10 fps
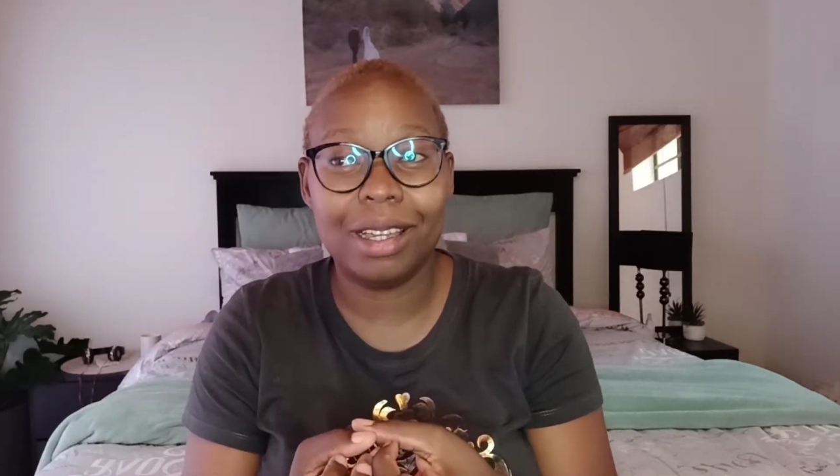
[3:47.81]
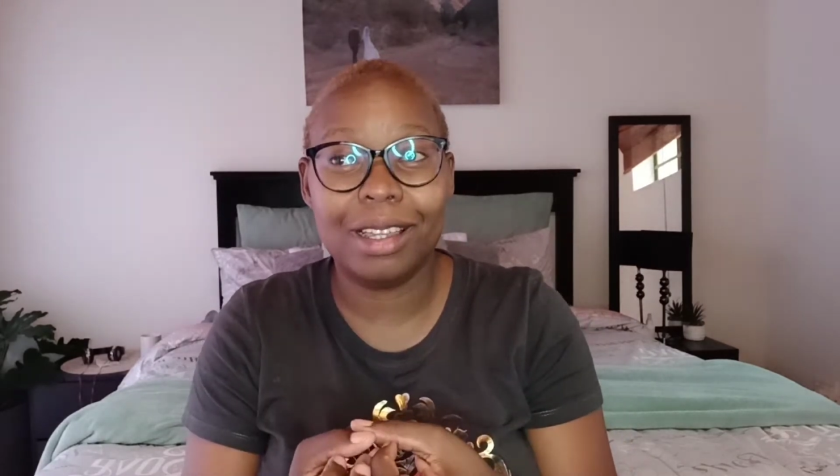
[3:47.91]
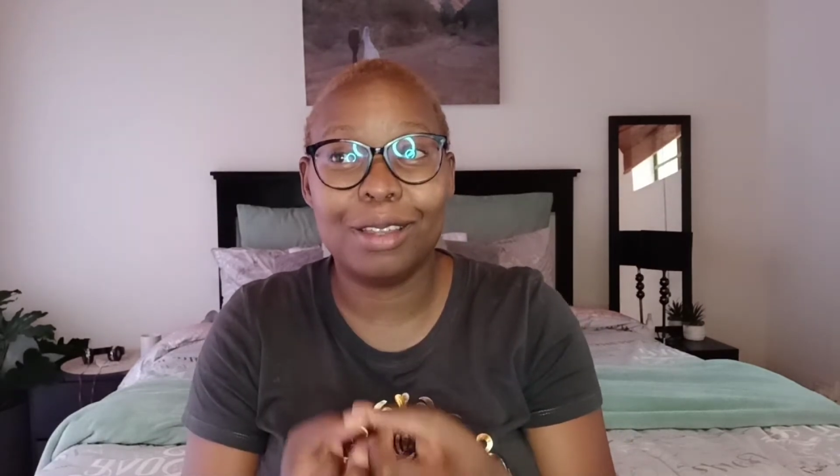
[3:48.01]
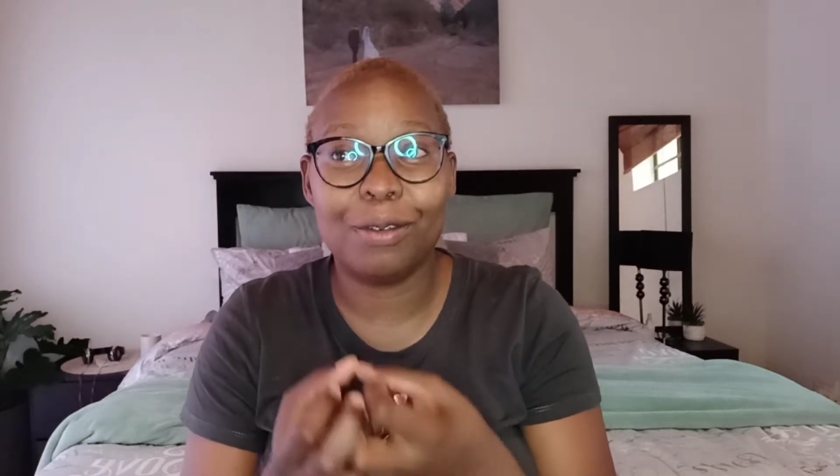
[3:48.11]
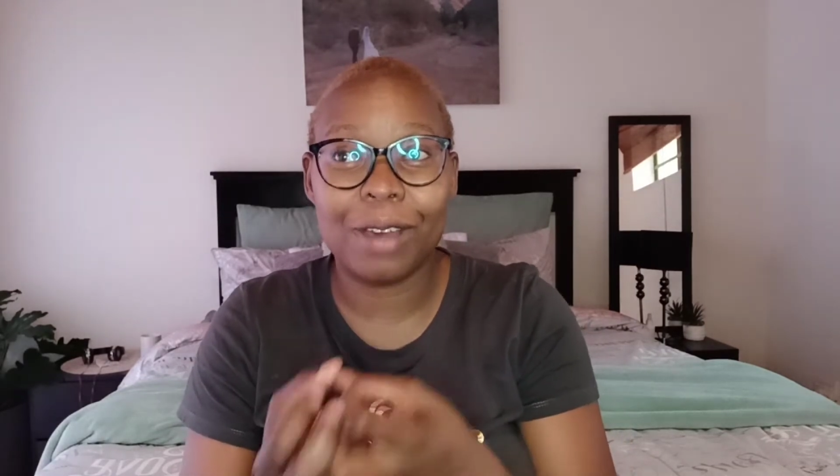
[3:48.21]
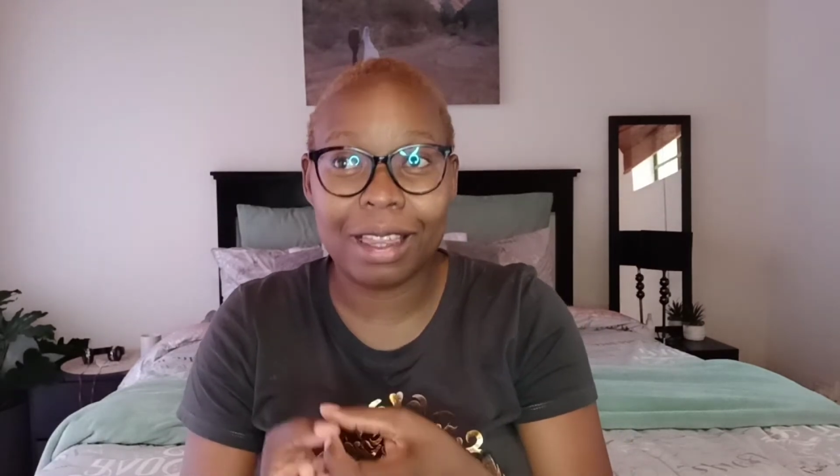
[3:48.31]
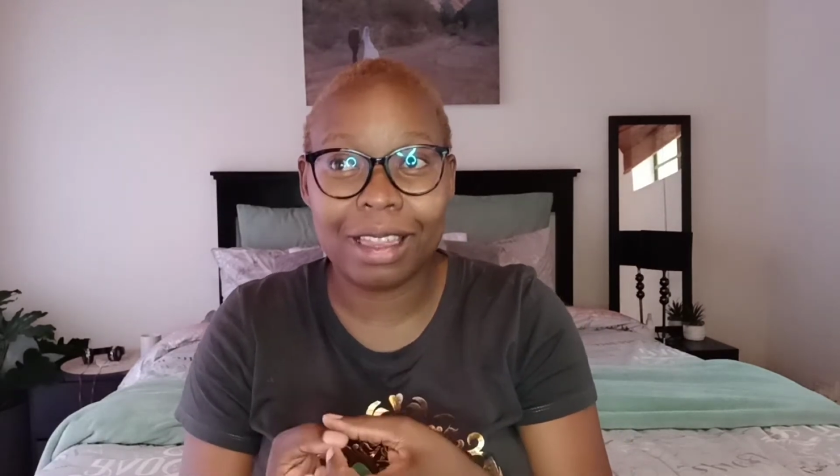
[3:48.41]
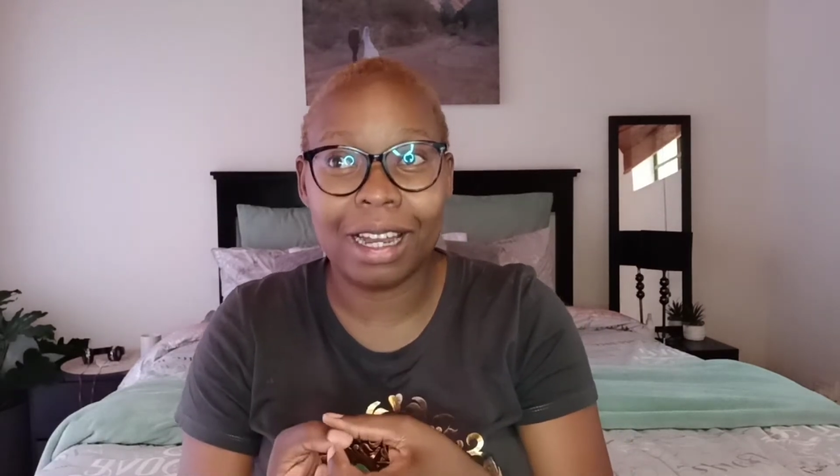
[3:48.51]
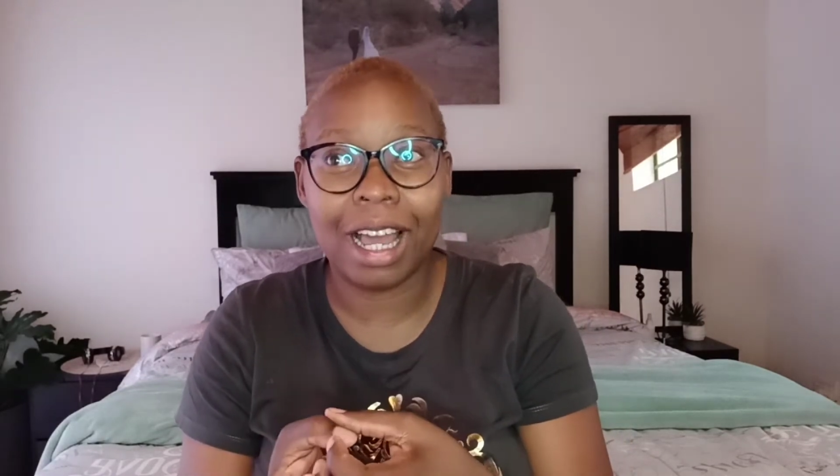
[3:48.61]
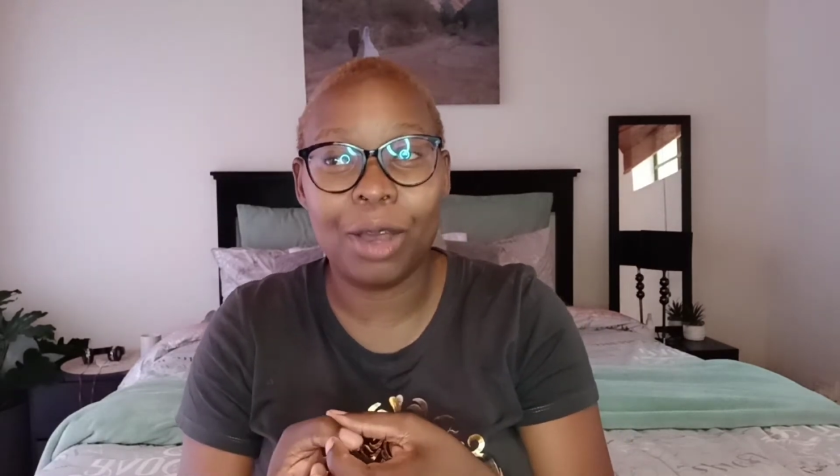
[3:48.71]
the fact
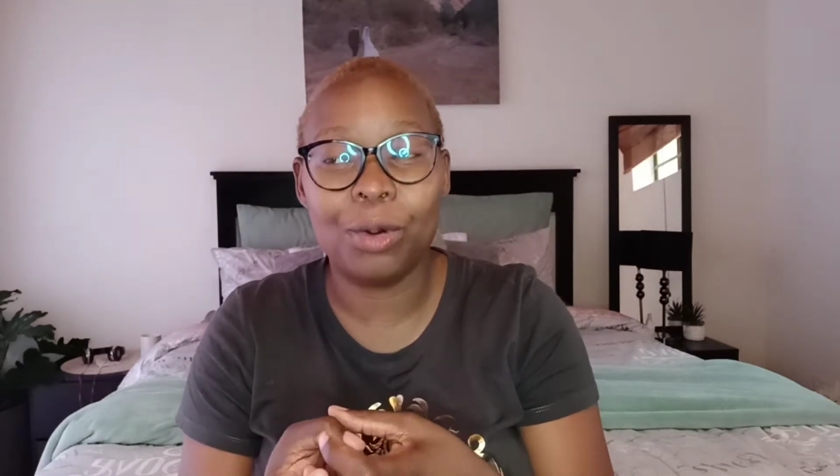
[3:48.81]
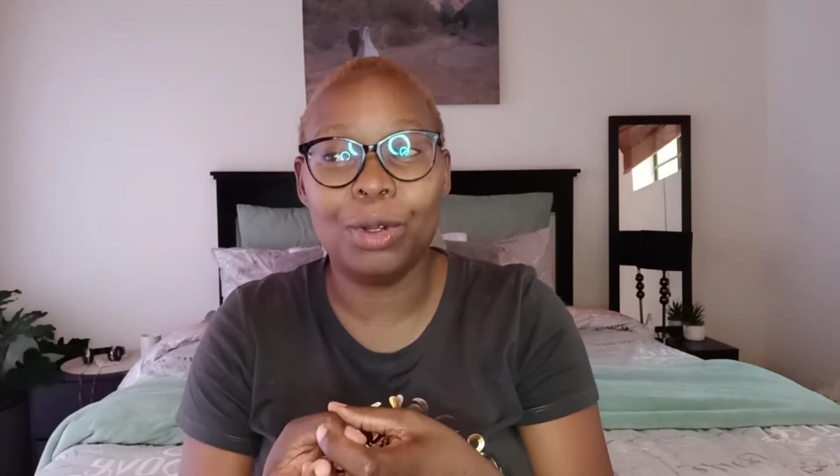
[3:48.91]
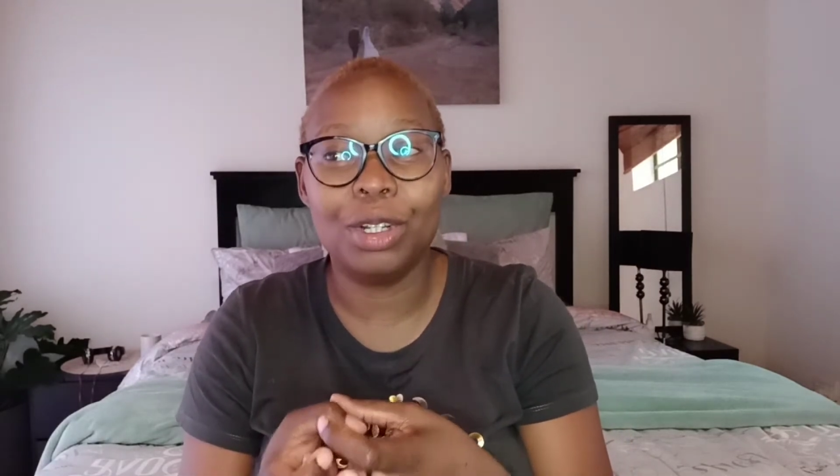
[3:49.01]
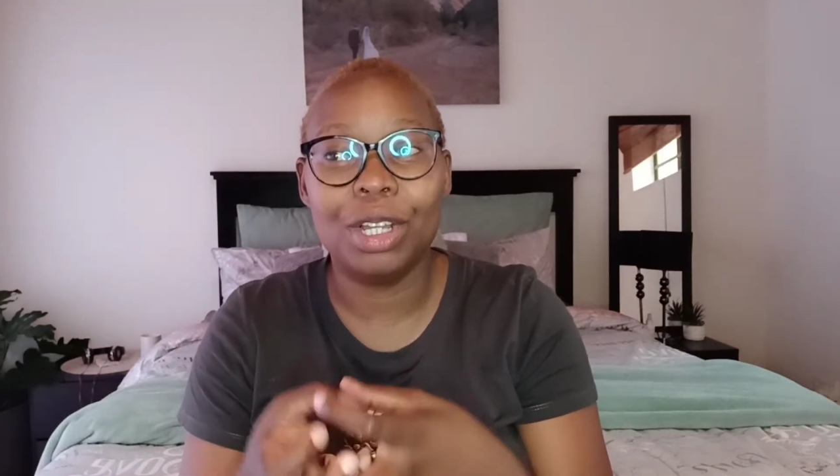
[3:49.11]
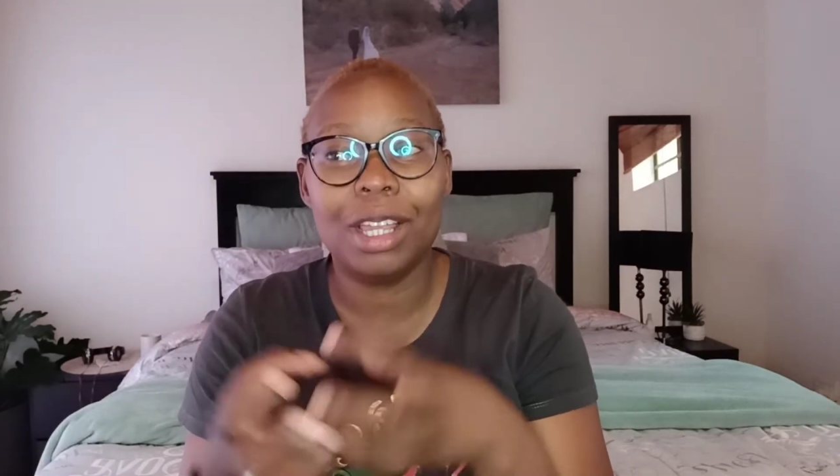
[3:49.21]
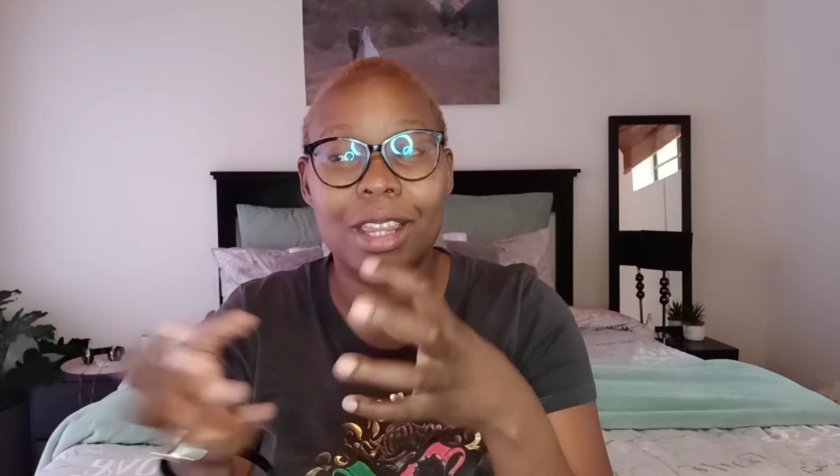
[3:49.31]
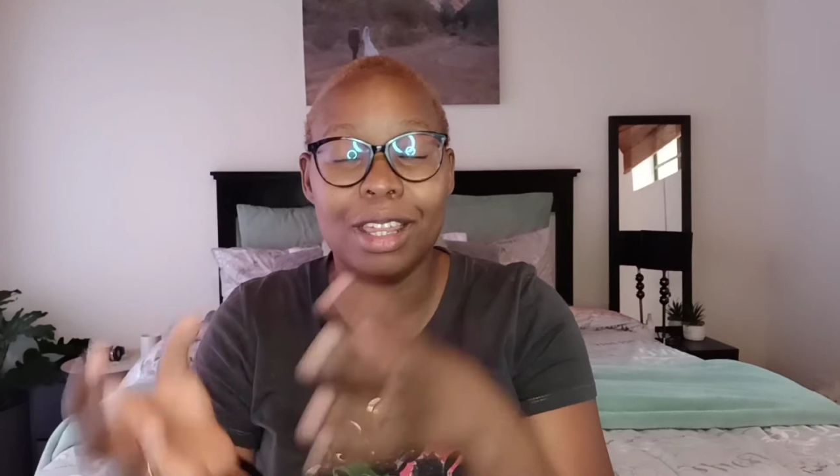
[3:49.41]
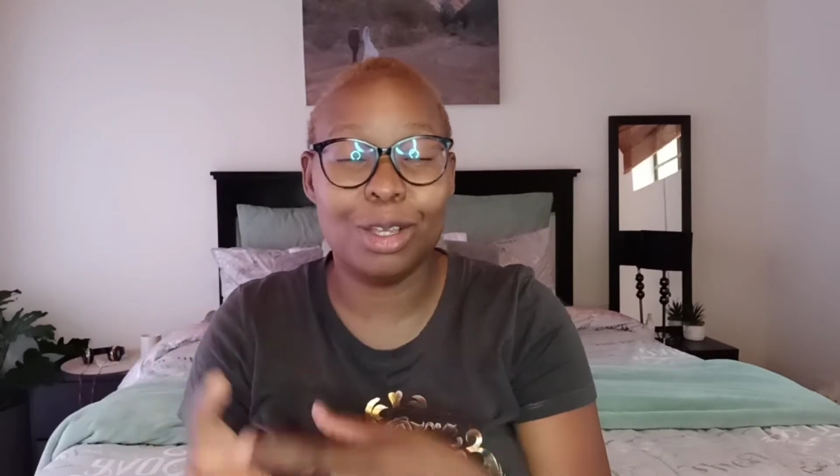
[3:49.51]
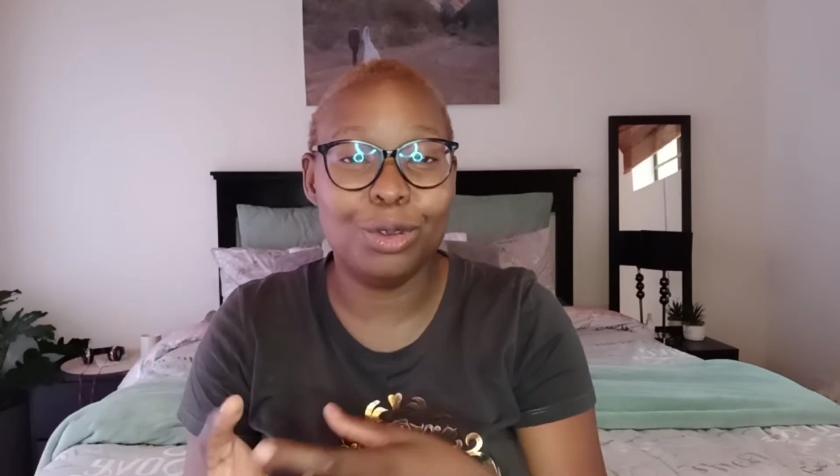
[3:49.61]
that I could then